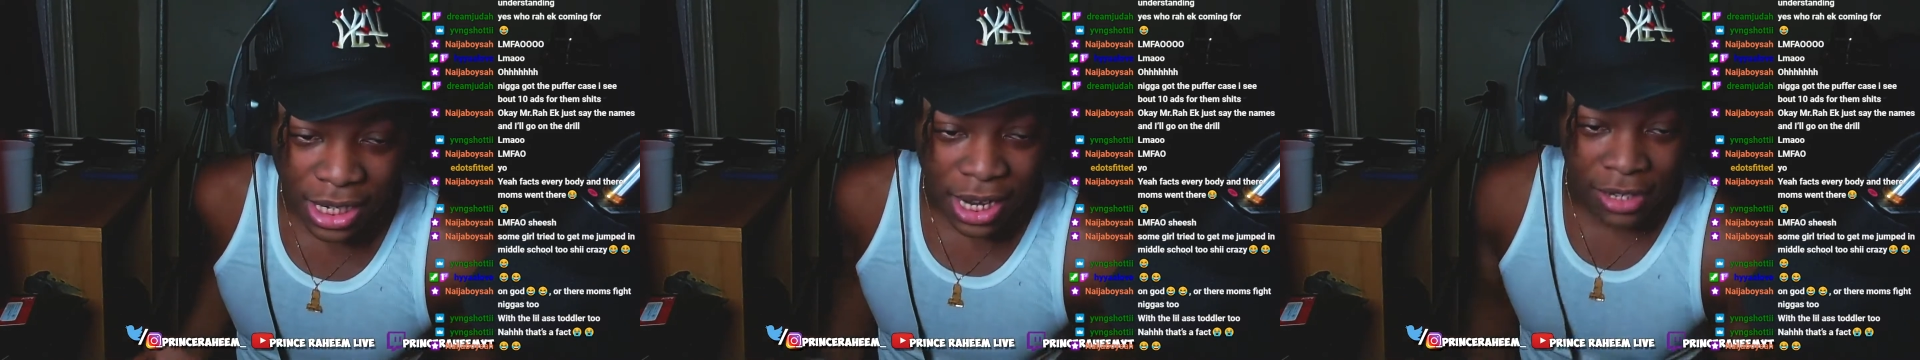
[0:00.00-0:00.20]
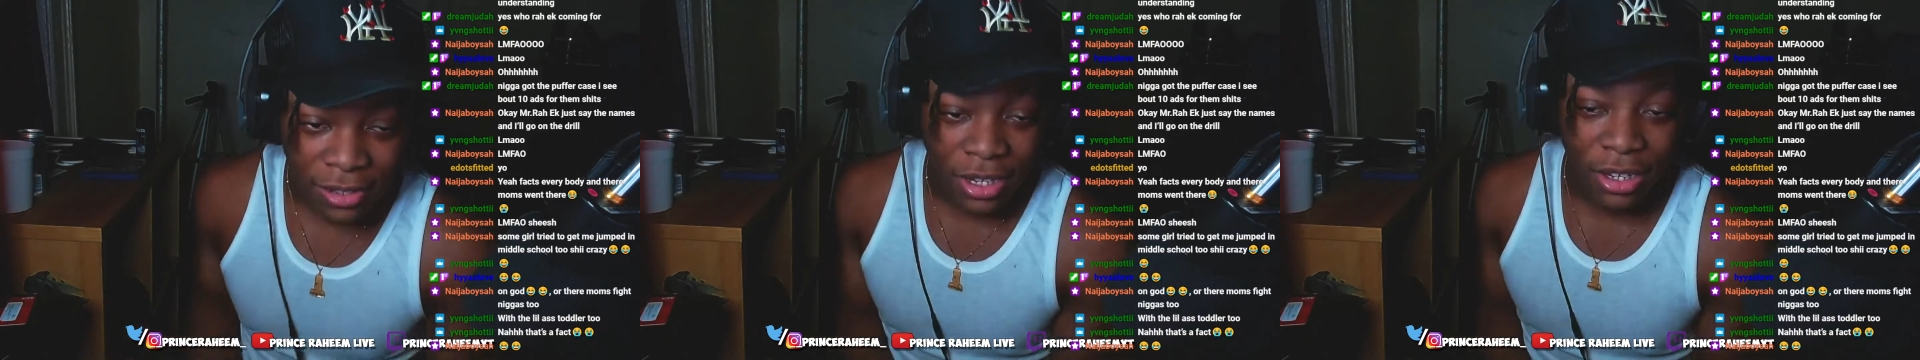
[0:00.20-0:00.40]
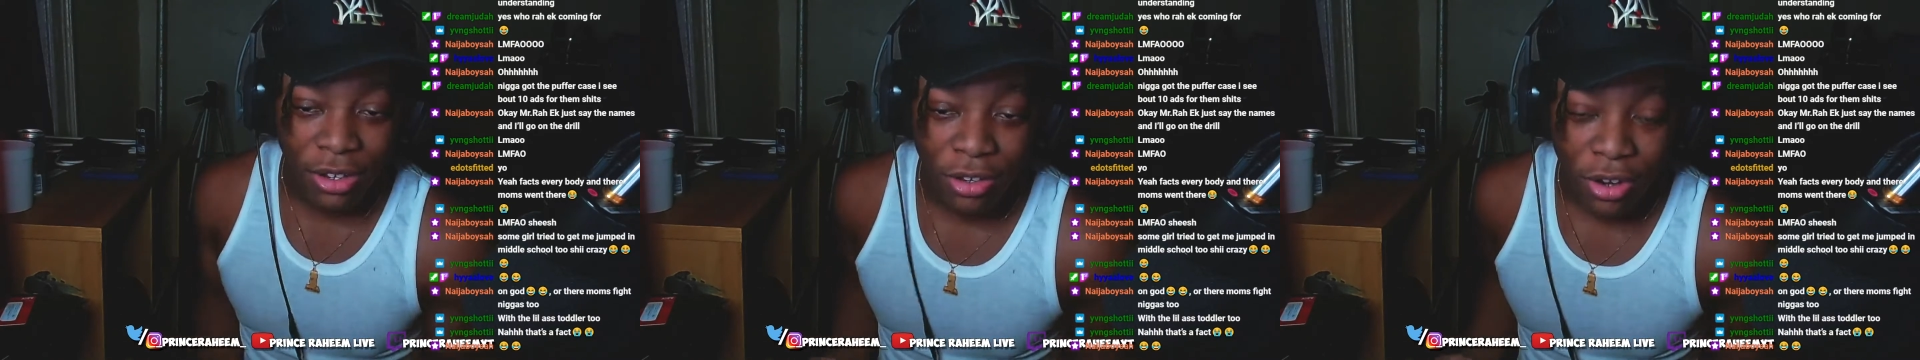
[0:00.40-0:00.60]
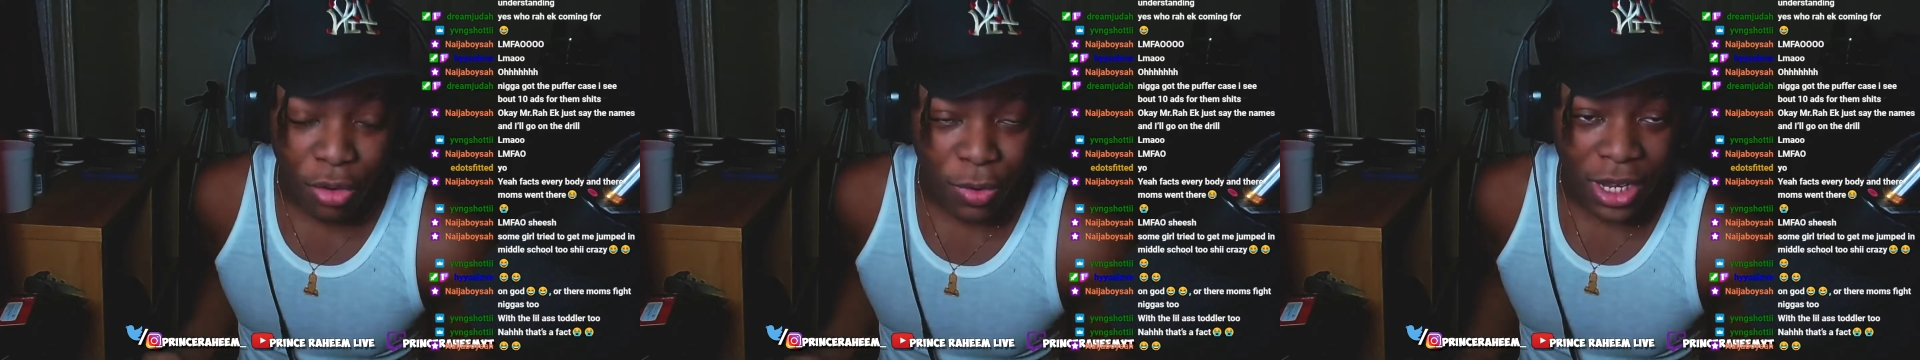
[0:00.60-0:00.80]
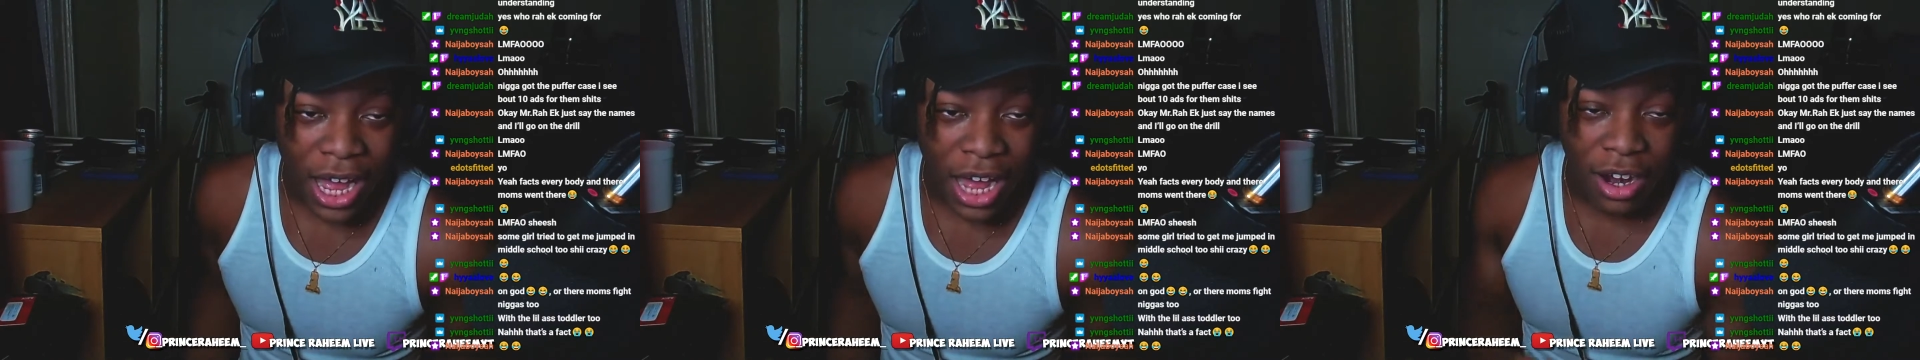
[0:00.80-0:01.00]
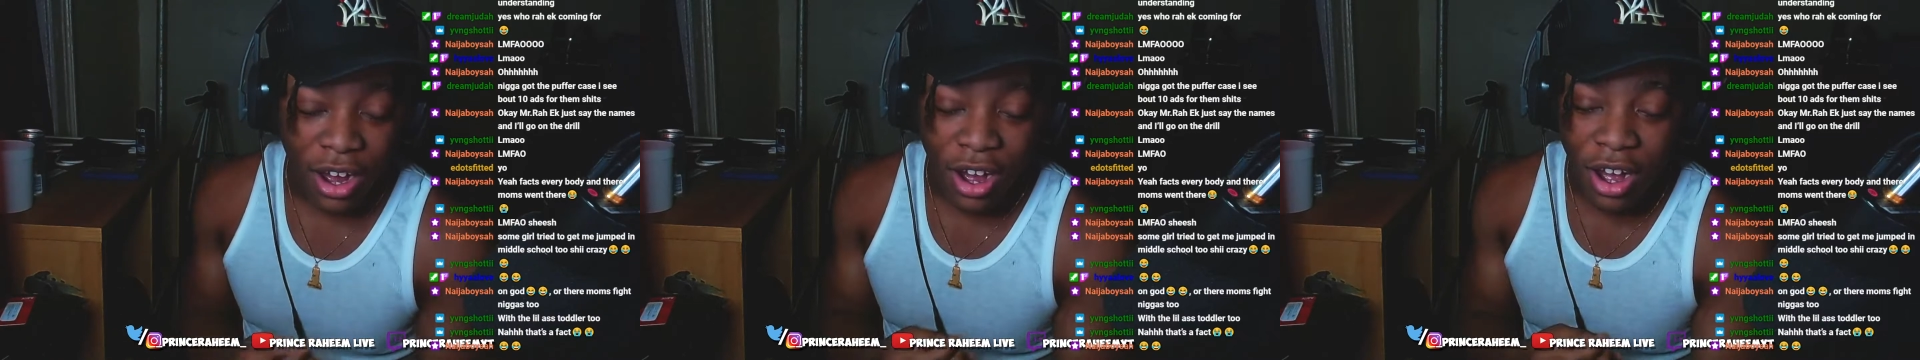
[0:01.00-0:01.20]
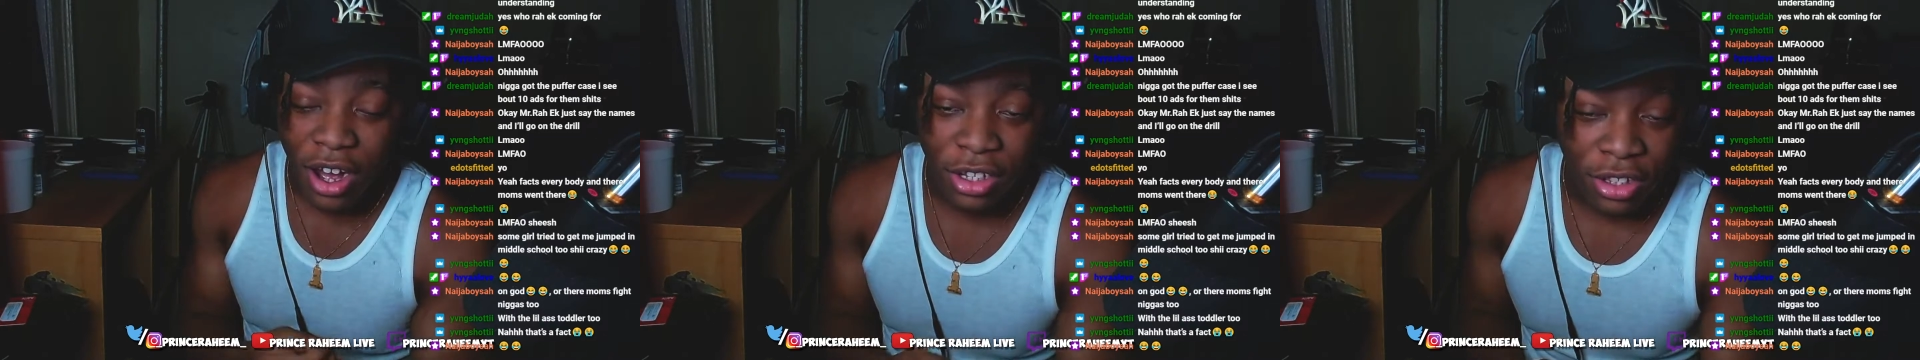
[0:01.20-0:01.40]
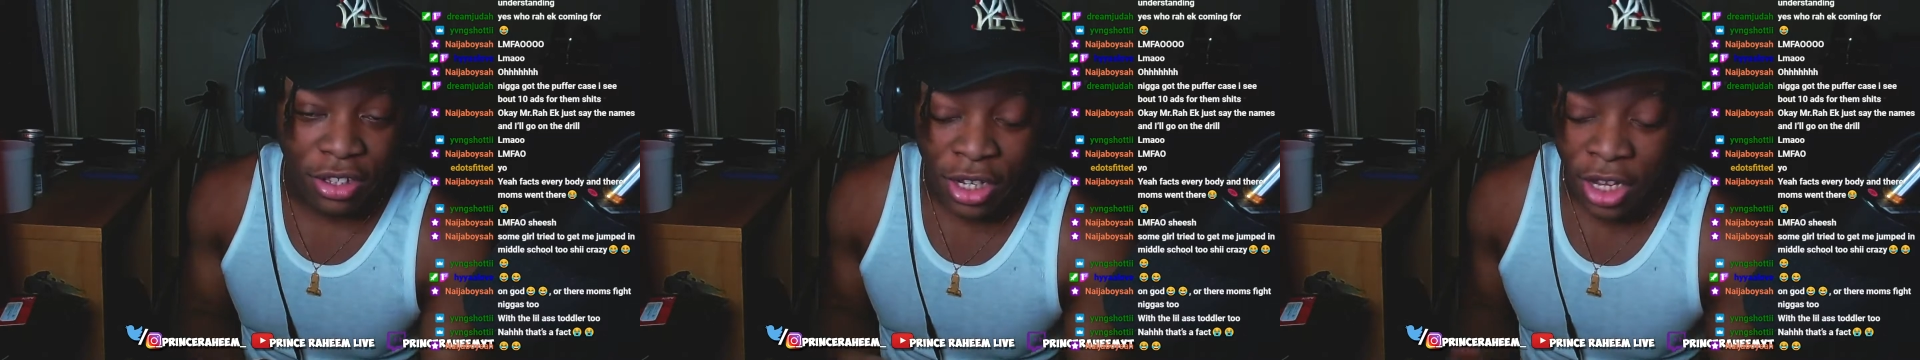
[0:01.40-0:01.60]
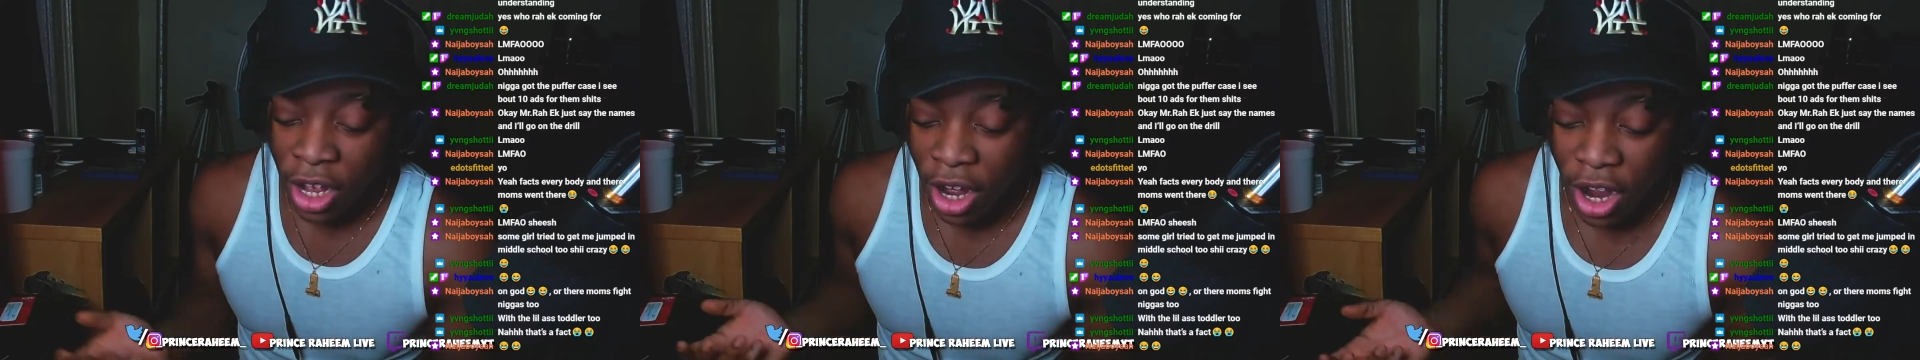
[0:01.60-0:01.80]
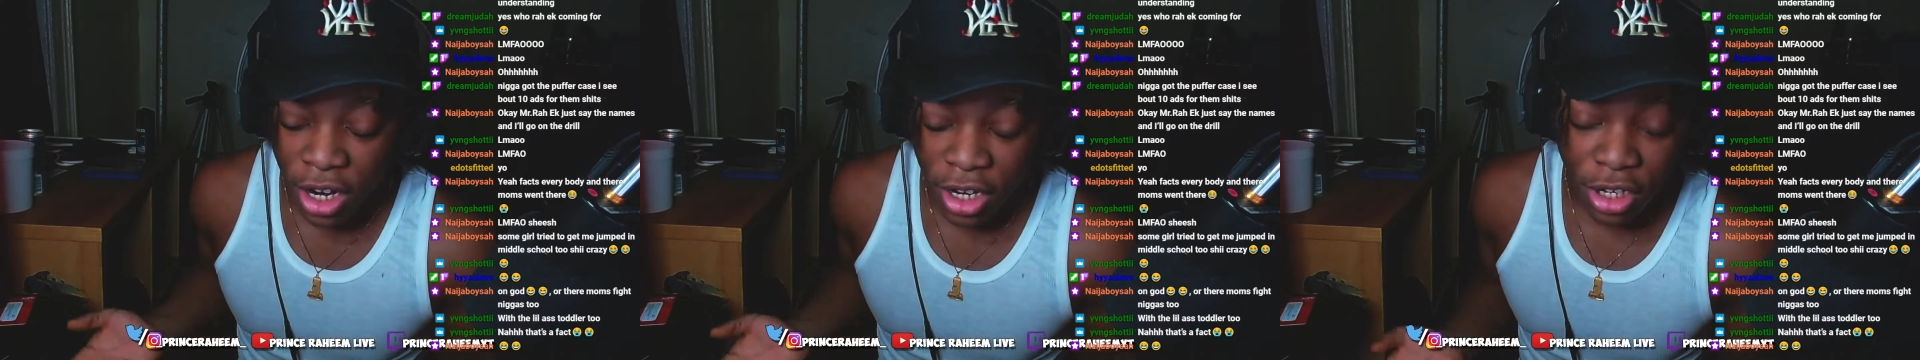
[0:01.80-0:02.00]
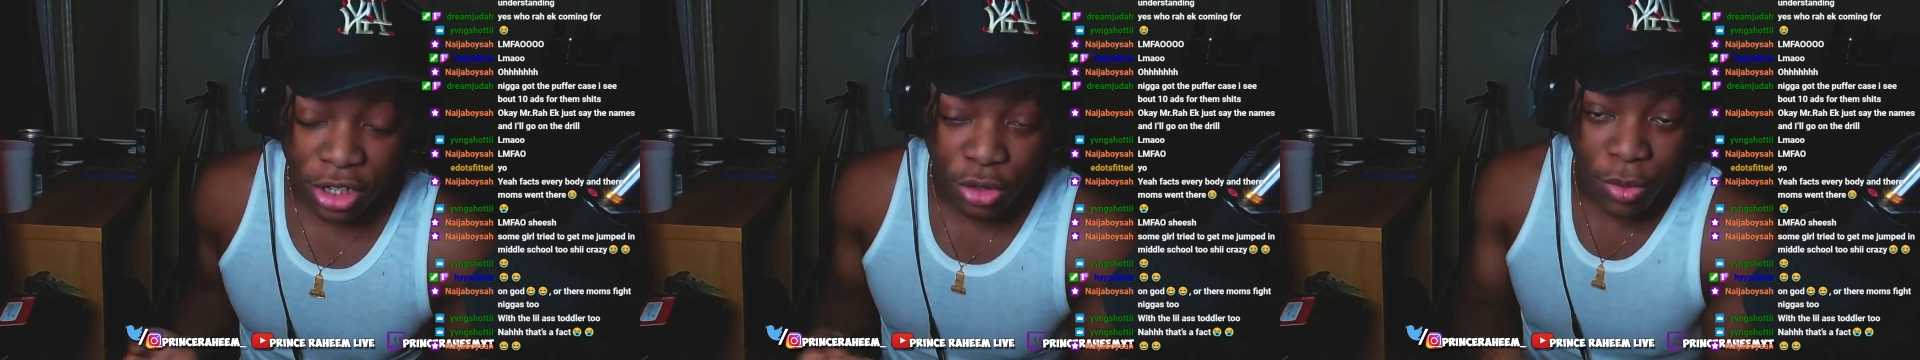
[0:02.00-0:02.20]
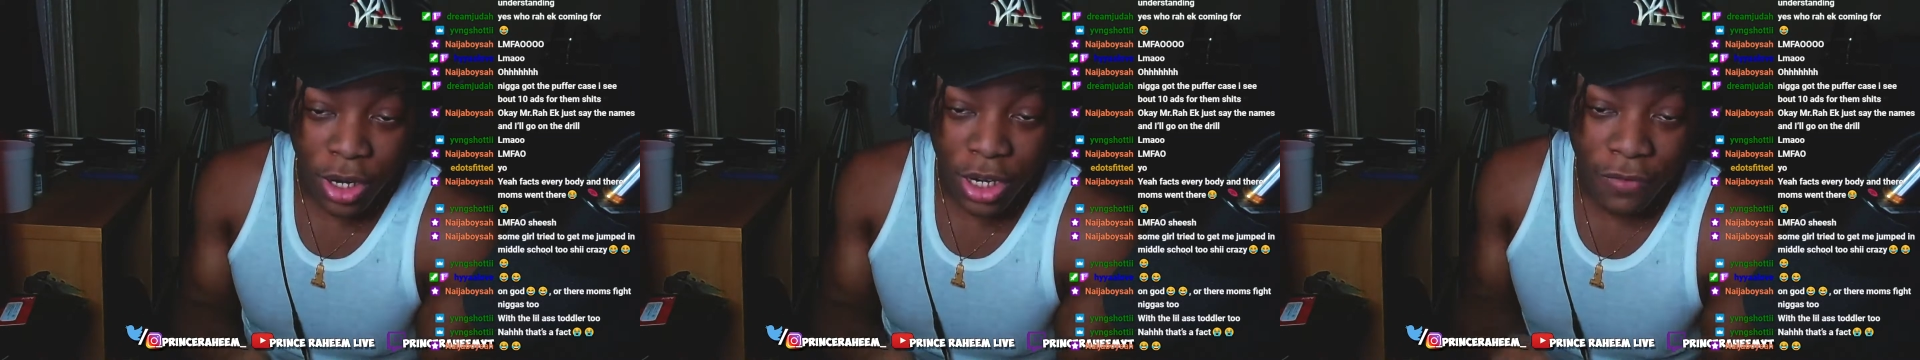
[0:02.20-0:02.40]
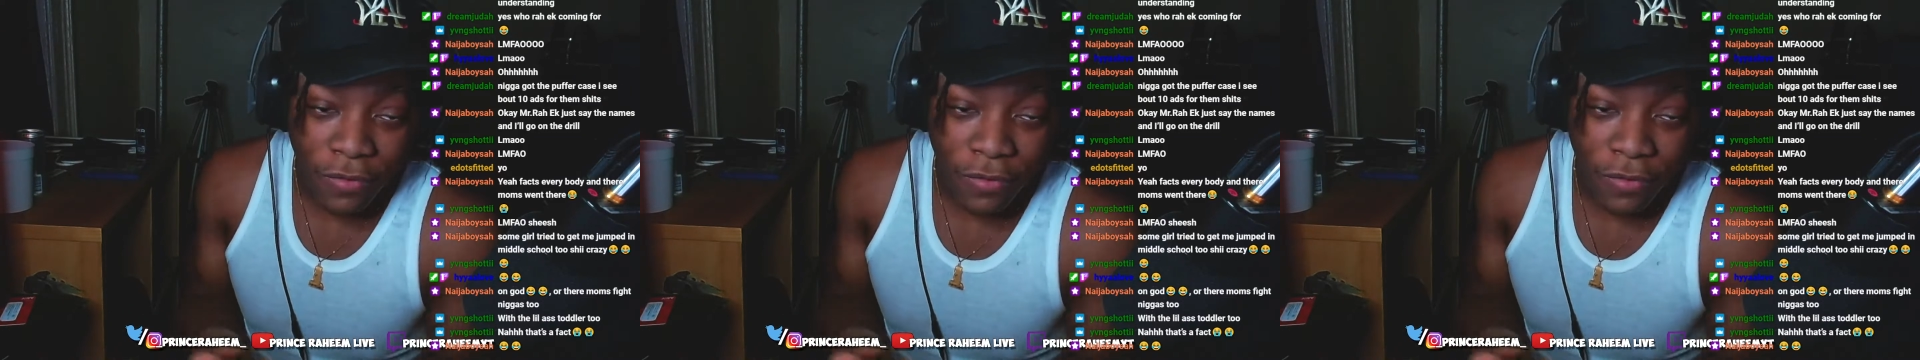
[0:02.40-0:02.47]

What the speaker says: Next thing you know, we got 120